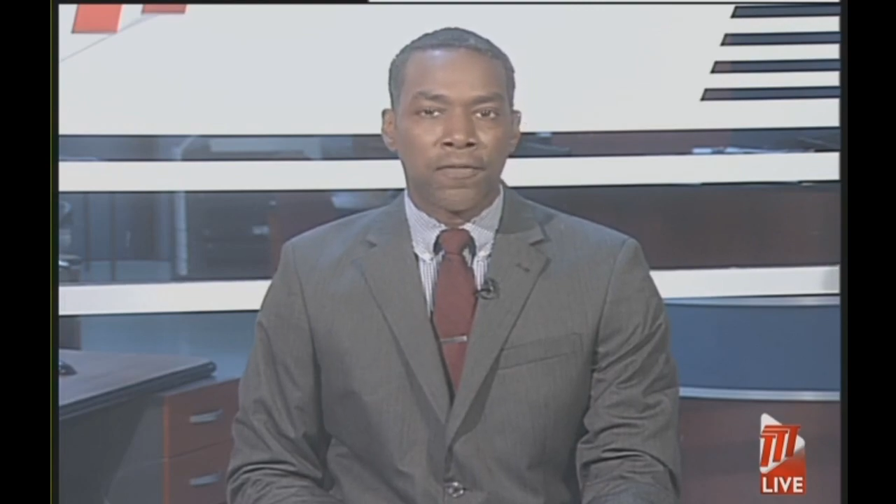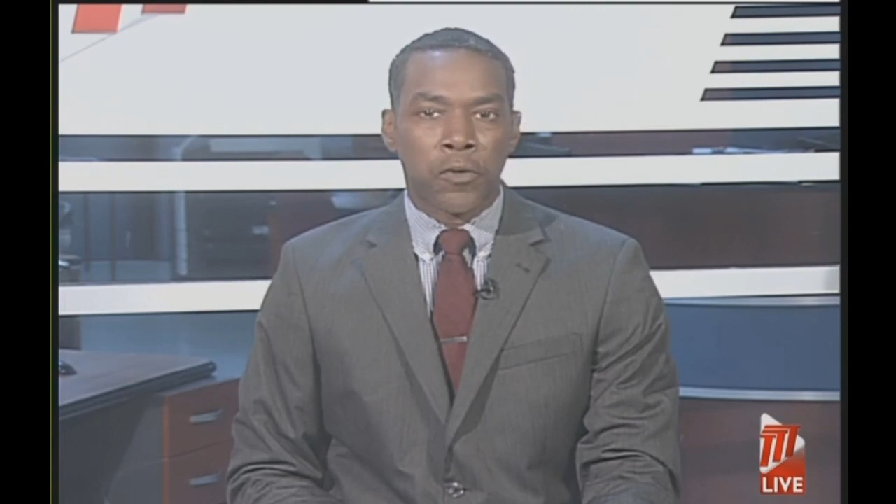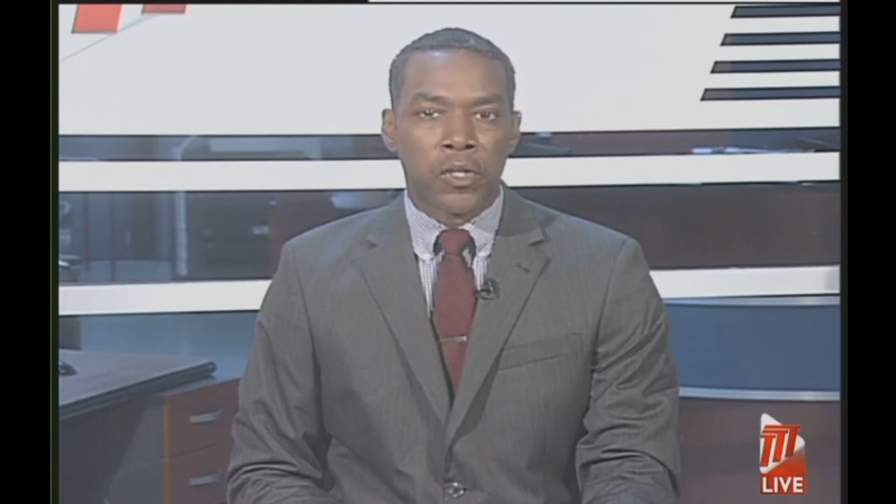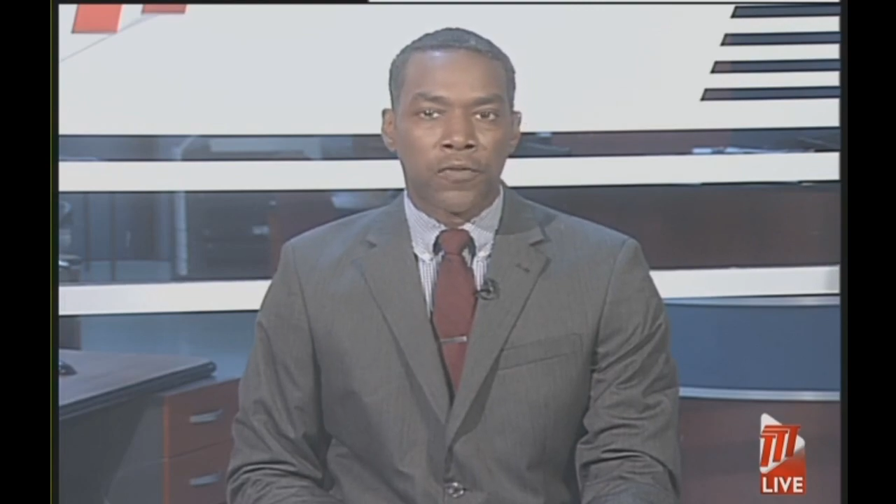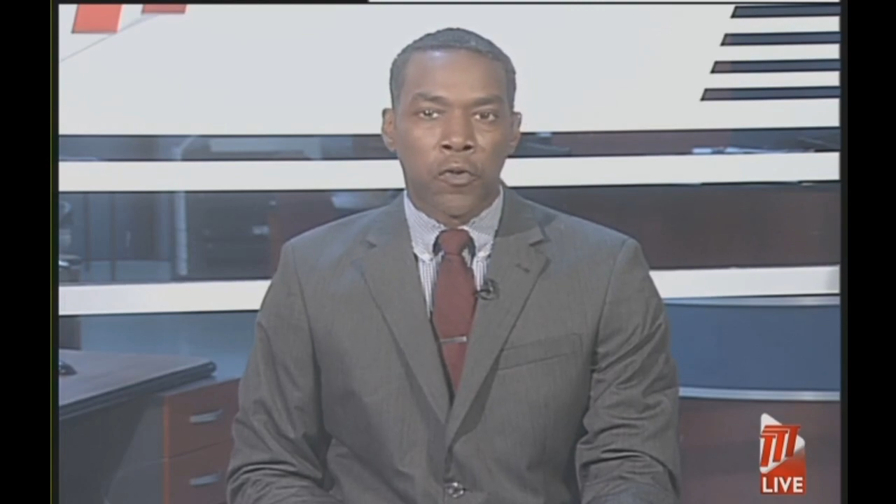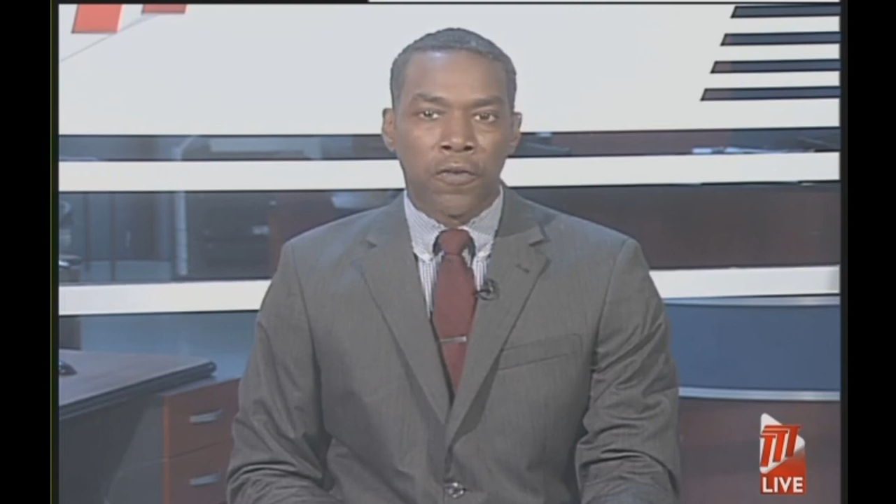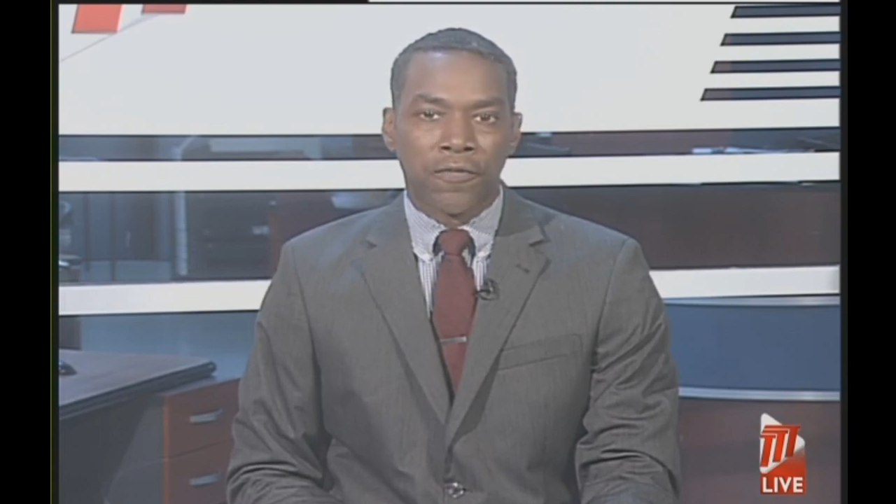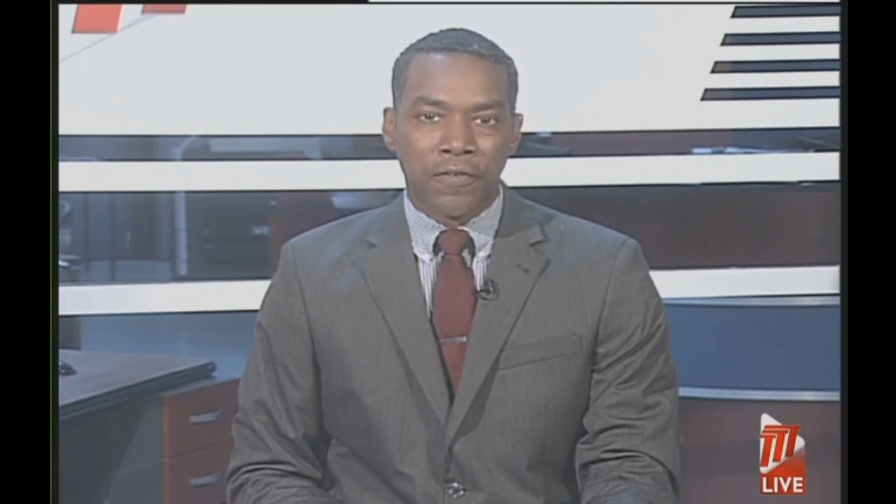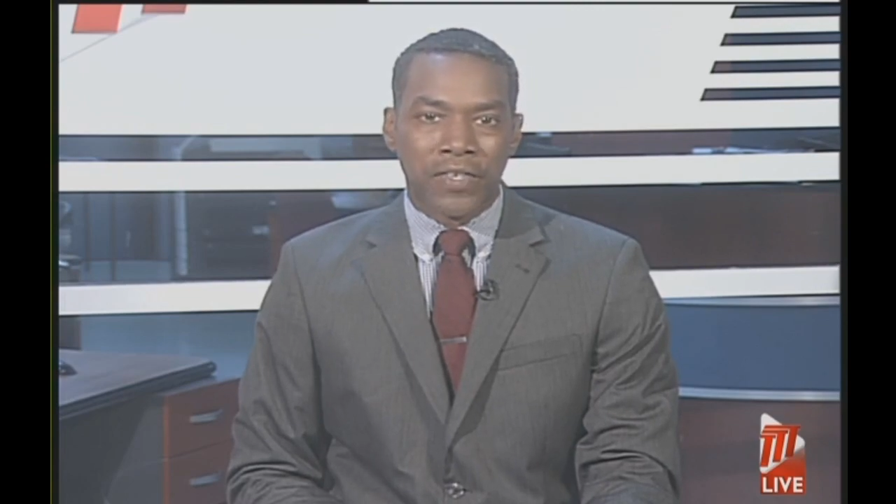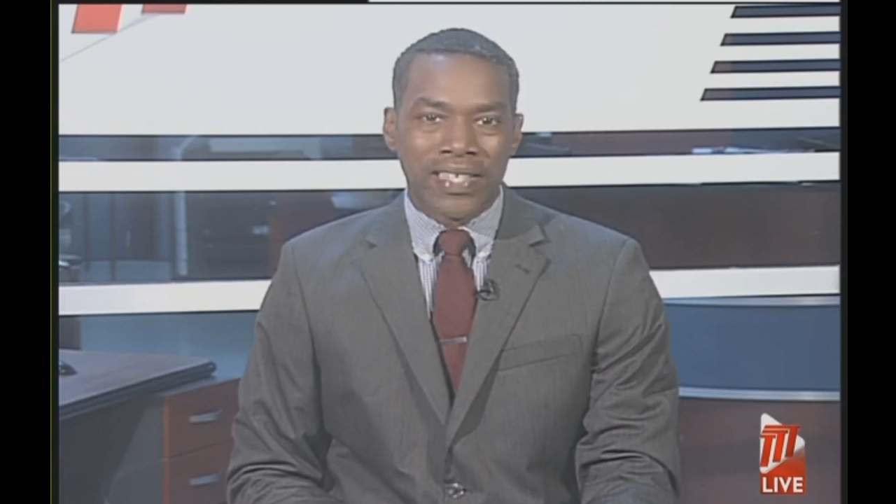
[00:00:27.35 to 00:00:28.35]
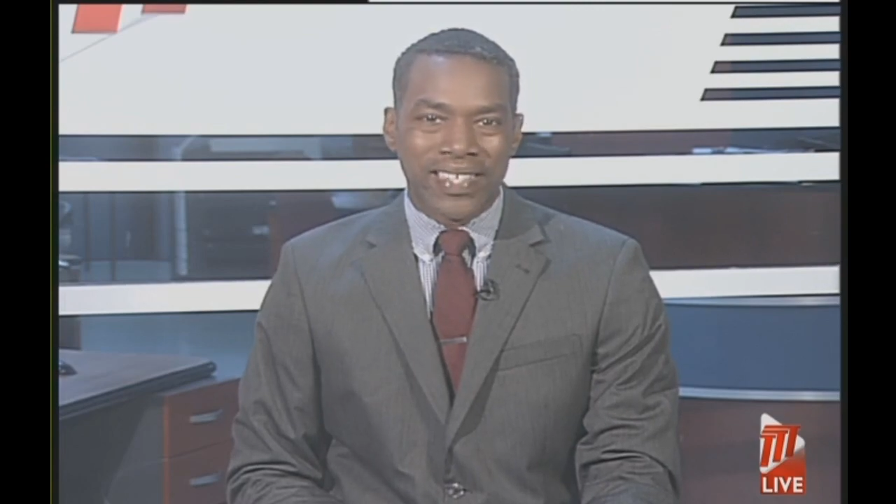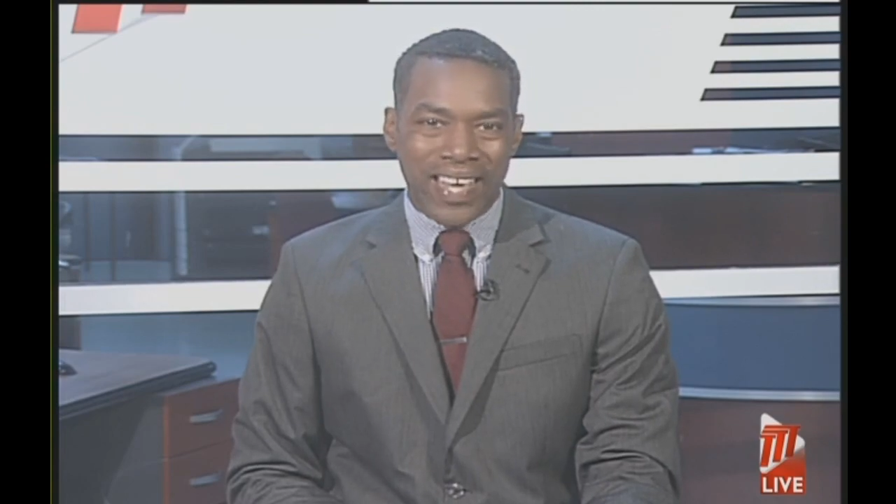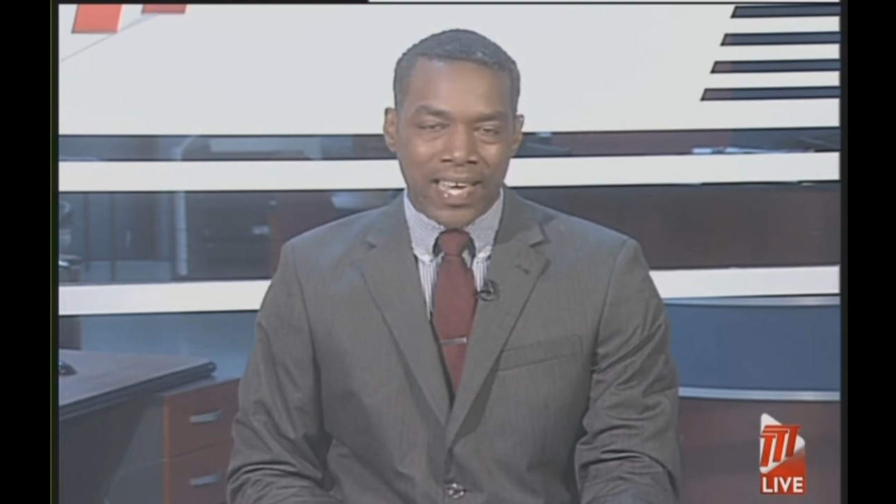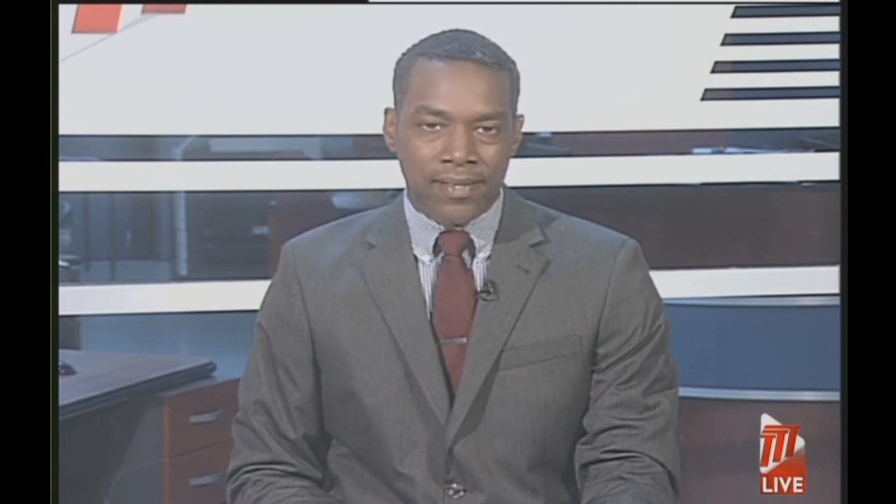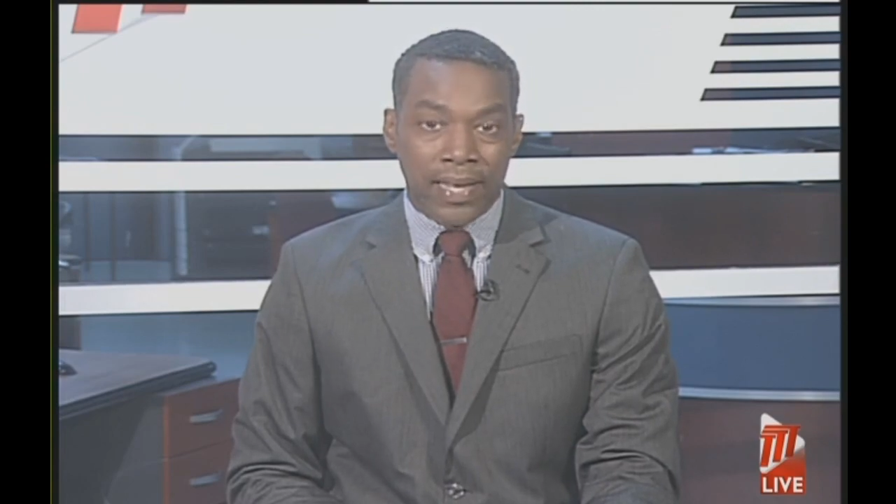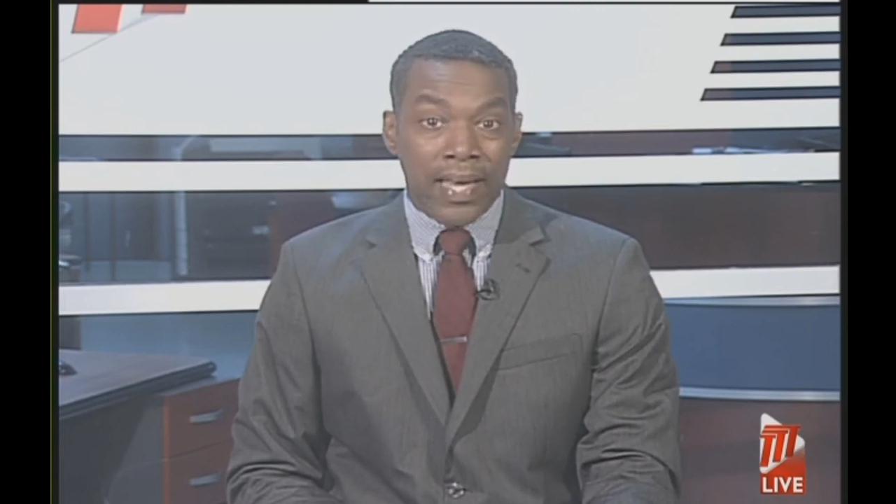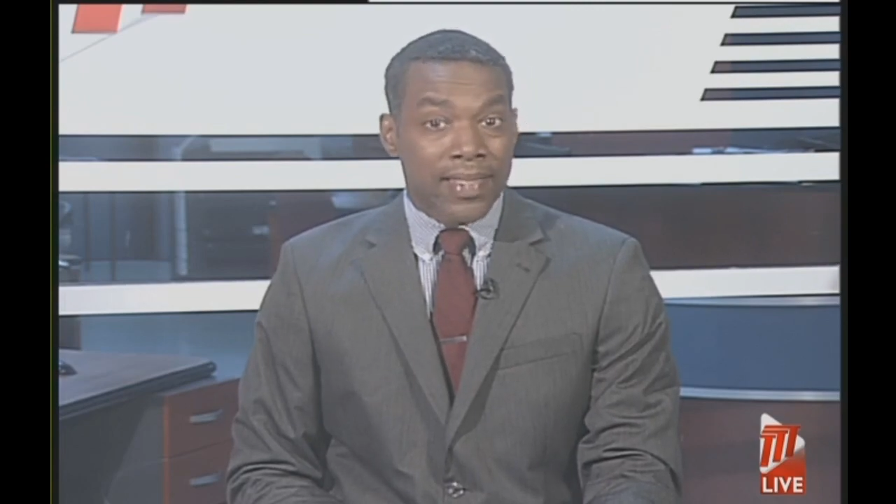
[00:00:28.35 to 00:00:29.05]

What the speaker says: force for 15 days,